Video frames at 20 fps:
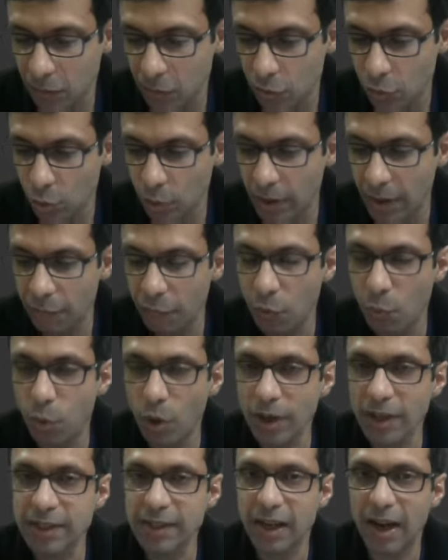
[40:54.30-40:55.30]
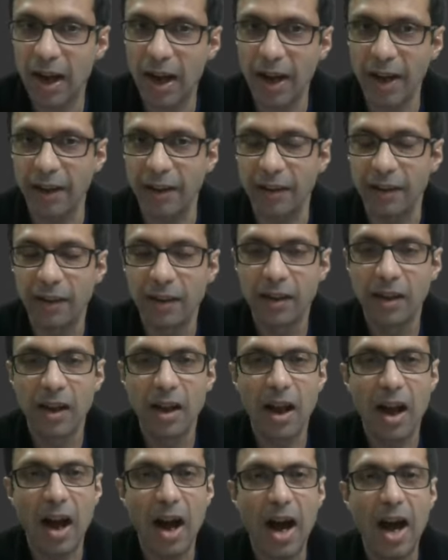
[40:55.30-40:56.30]
So therefore, what is ion?
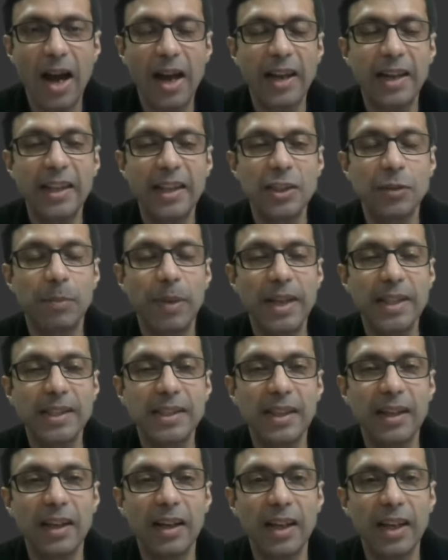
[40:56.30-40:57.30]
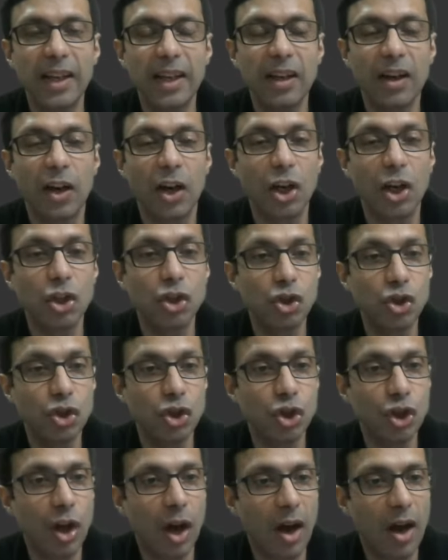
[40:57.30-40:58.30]
Ion is basically a
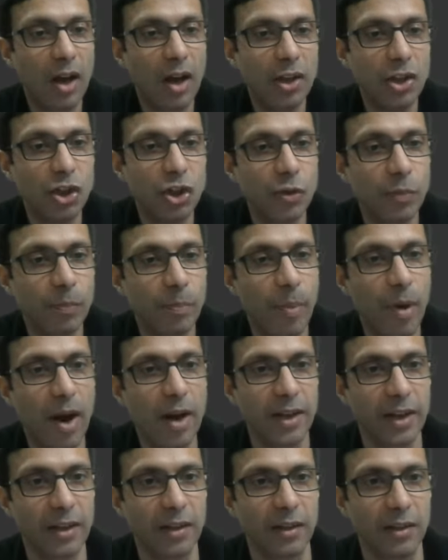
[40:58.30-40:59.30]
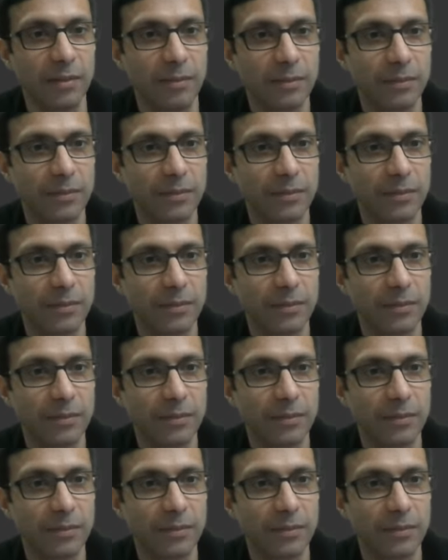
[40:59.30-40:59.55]
charged particle.